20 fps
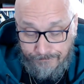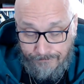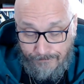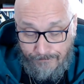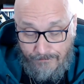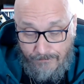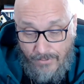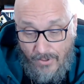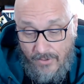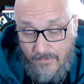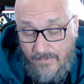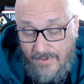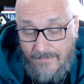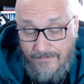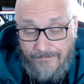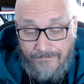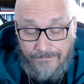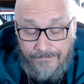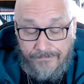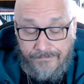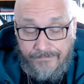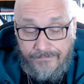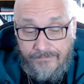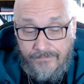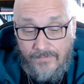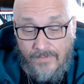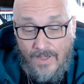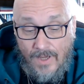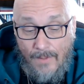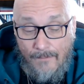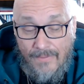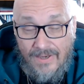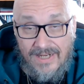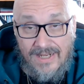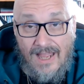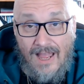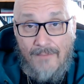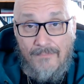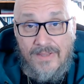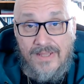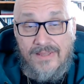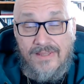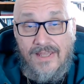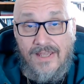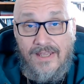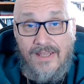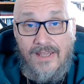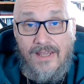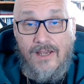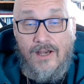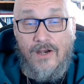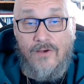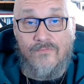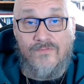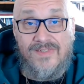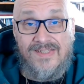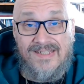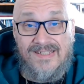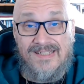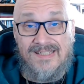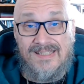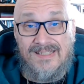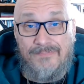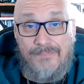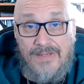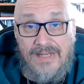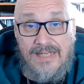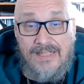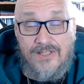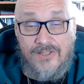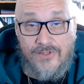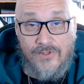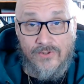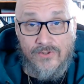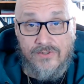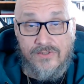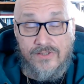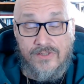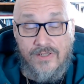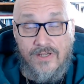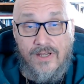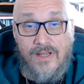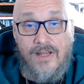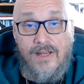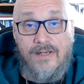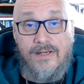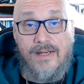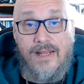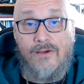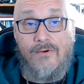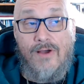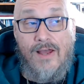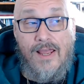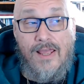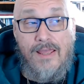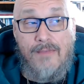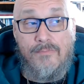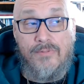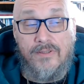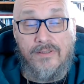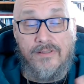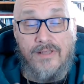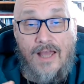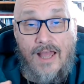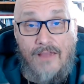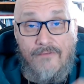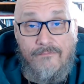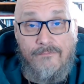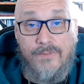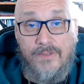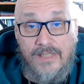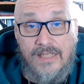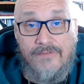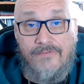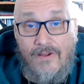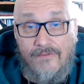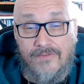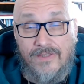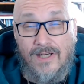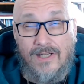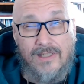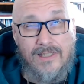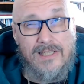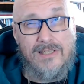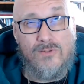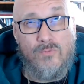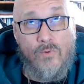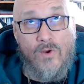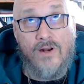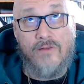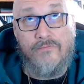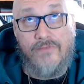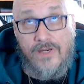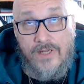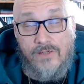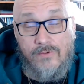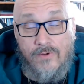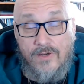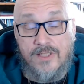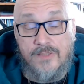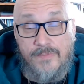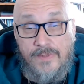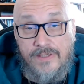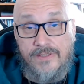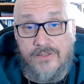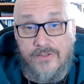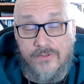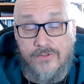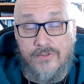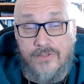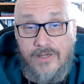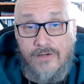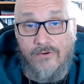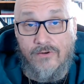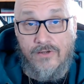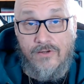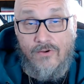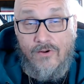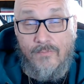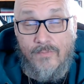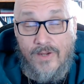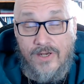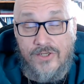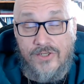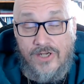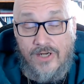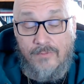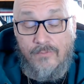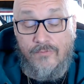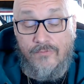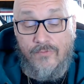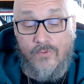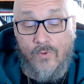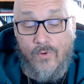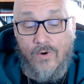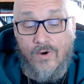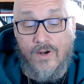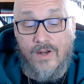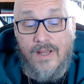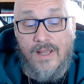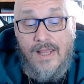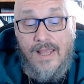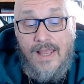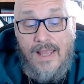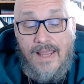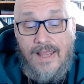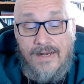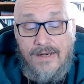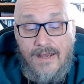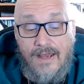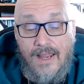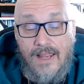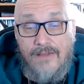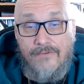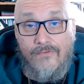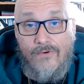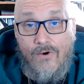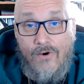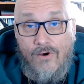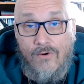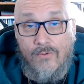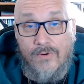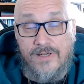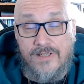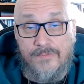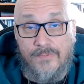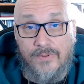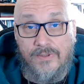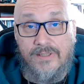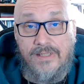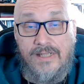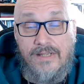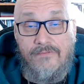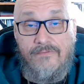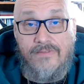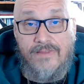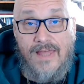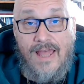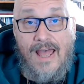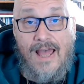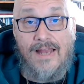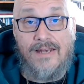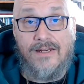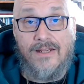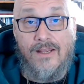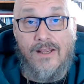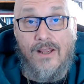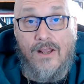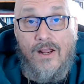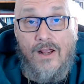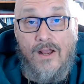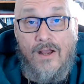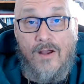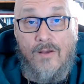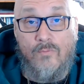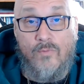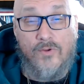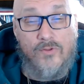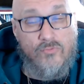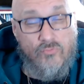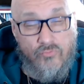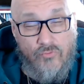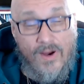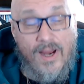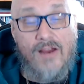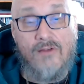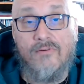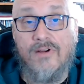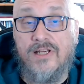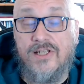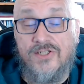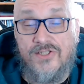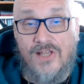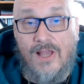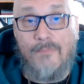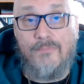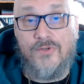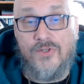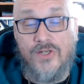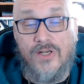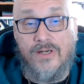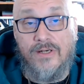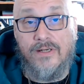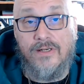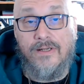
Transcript: Pardon me. But it got me thinking of speedsters. Now, I believe I've done at least one video on speedsters here on my channel before, and I have always believed that, with rare exception,